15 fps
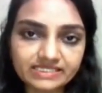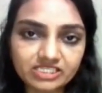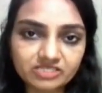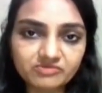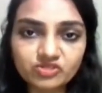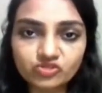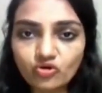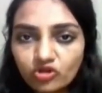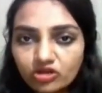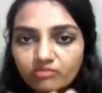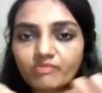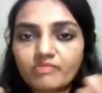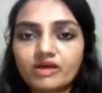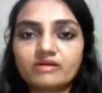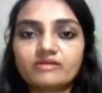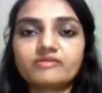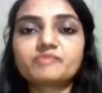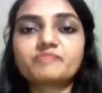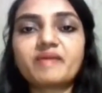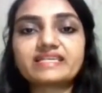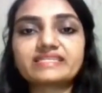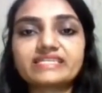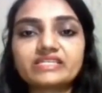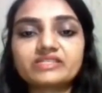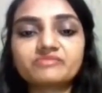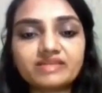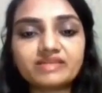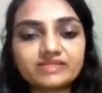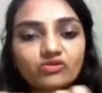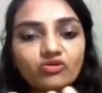Means whole
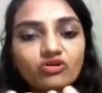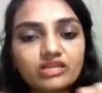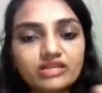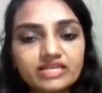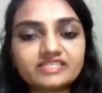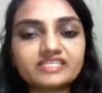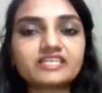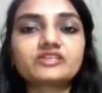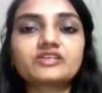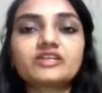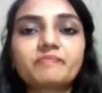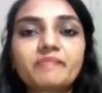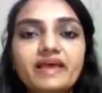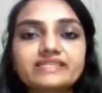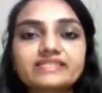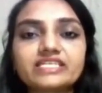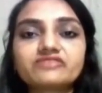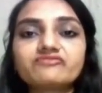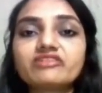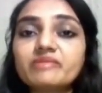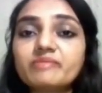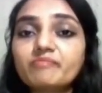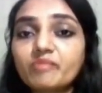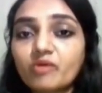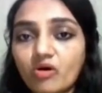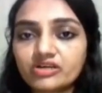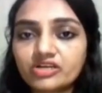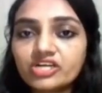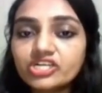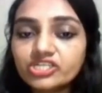whole intestinal passage will be blocked
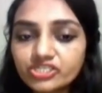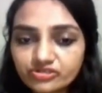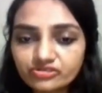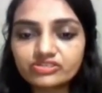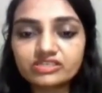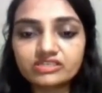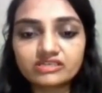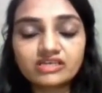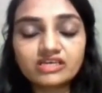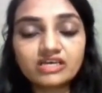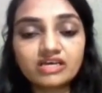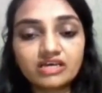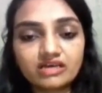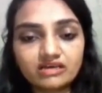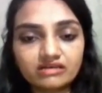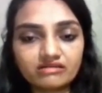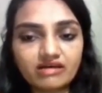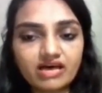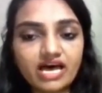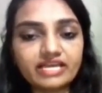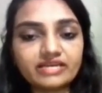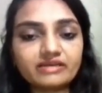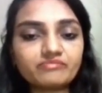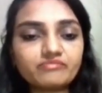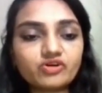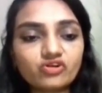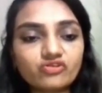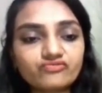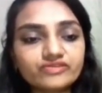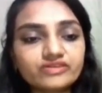due to the high number of
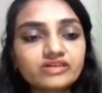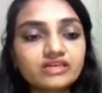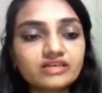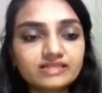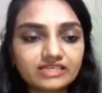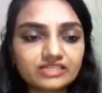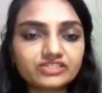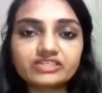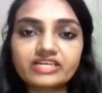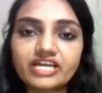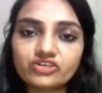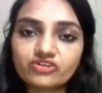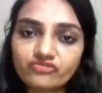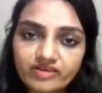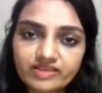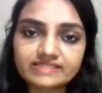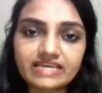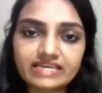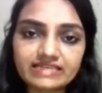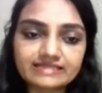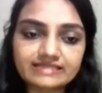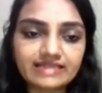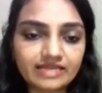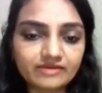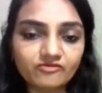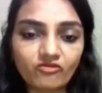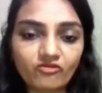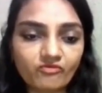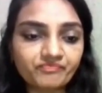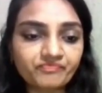such a kind of ascaris like worm.